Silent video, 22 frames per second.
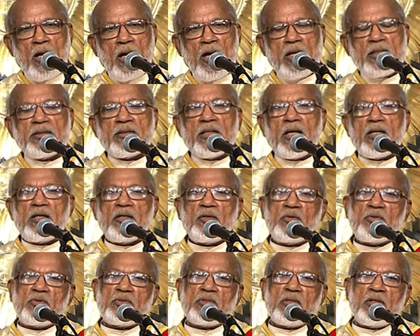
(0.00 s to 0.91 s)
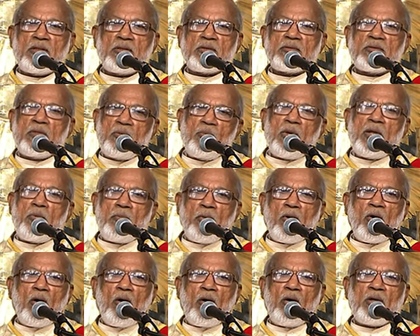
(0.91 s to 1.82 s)
I said, you see, simply
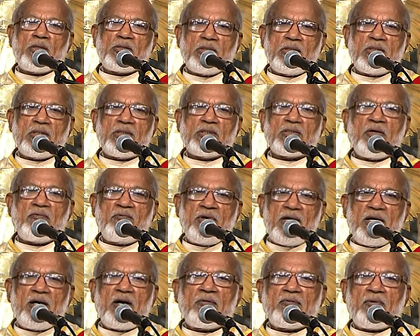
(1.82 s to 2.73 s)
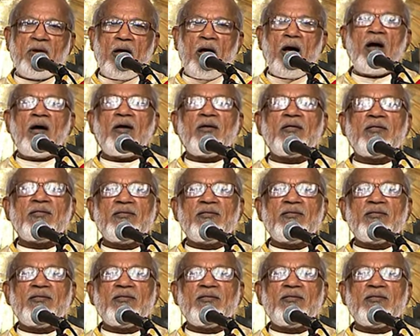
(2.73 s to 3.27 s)
because it is the word of God.